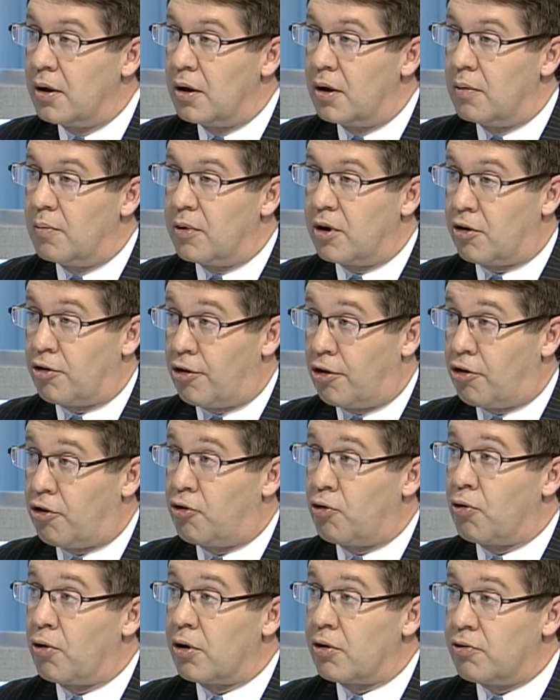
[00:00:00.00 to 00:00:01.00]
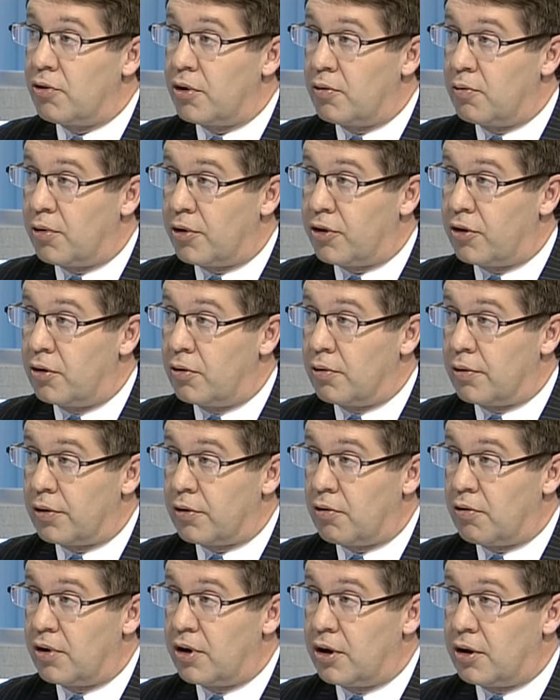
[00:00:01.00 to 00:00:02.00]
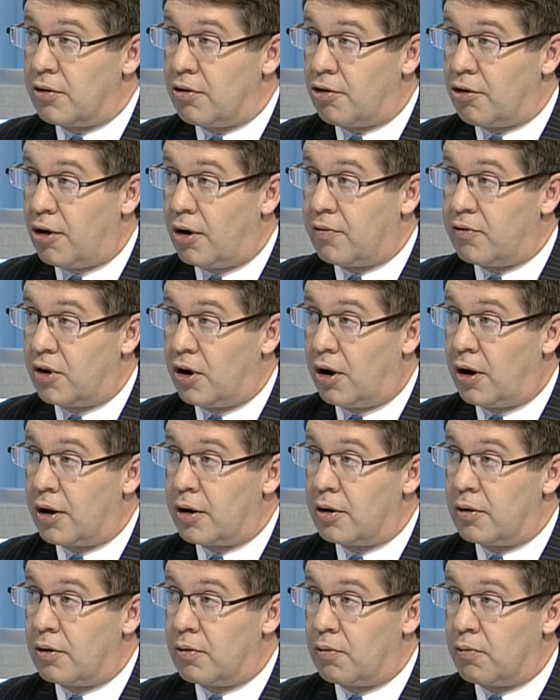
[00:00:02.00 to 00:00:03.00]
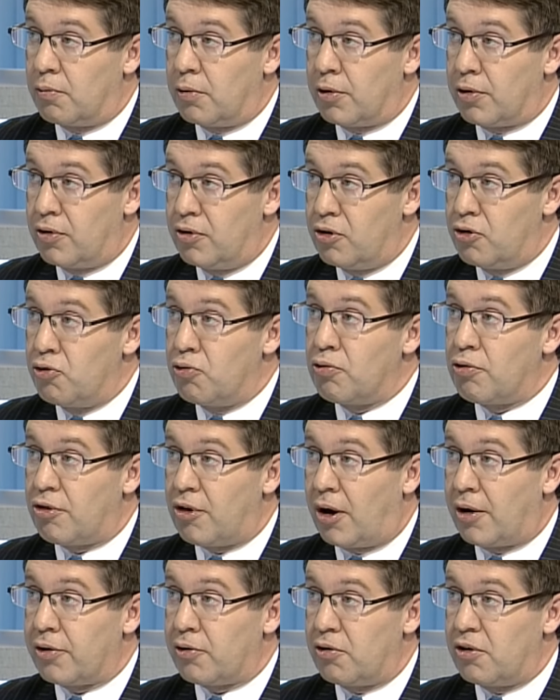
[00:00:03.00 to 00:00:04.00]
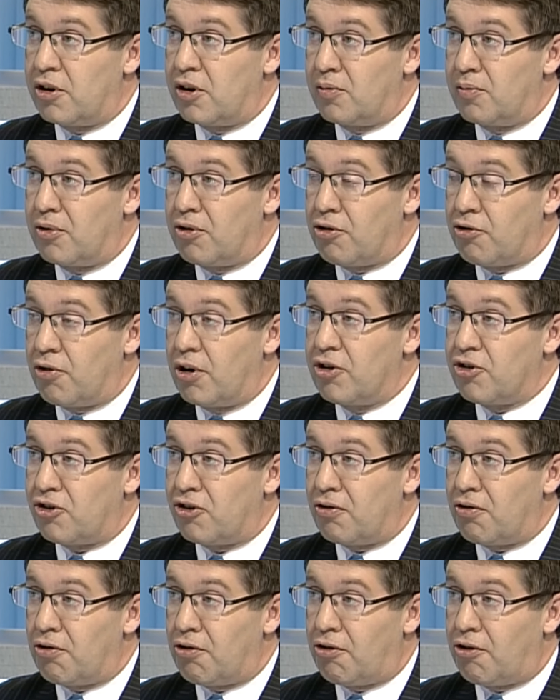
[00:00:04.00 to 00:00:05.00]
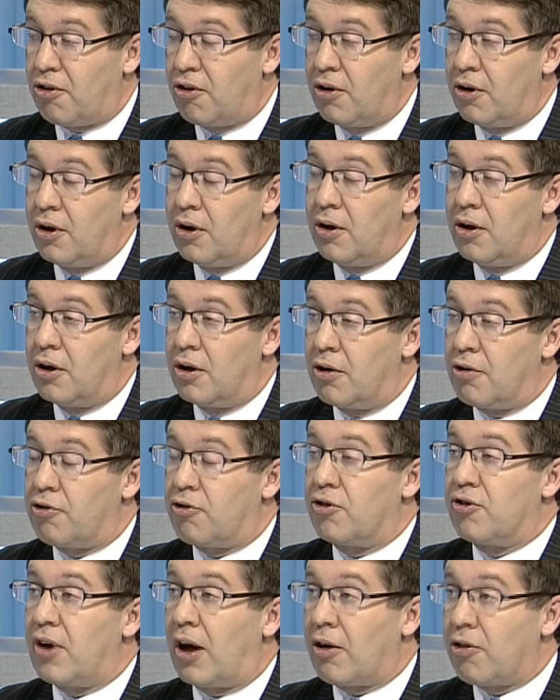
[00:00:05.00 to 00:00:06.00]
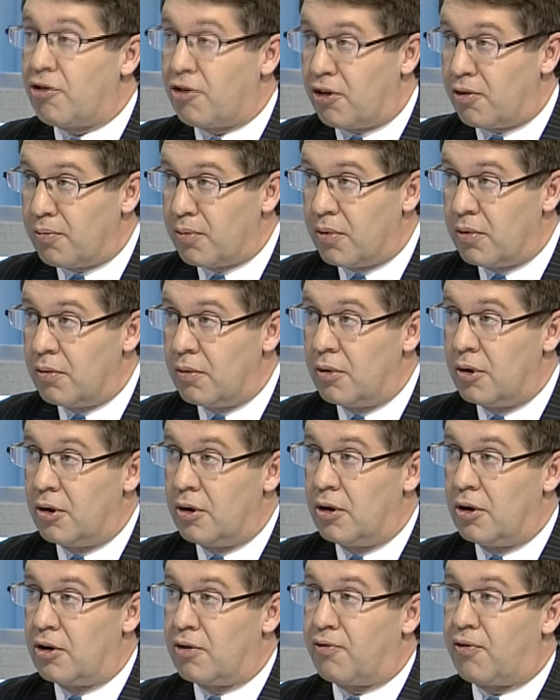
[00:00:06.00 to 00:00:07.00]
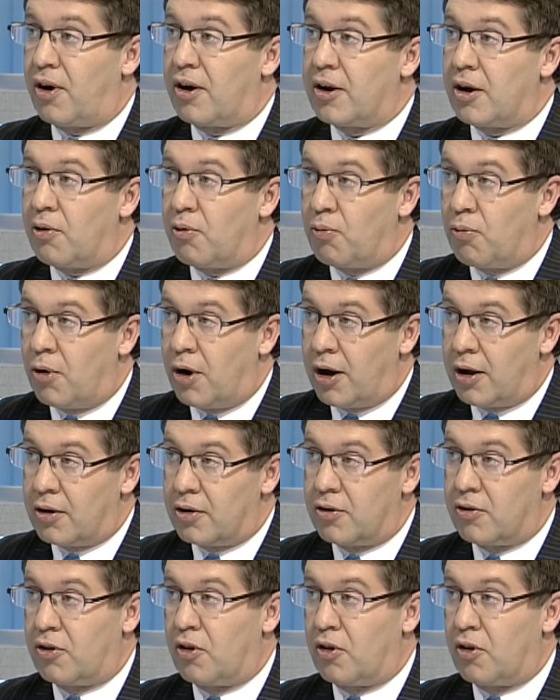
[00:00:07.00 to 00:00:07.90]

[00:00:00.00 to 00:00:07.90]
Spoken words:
Because historically what the North Koreans have done with new South Korean administrations is to test them, to find out what the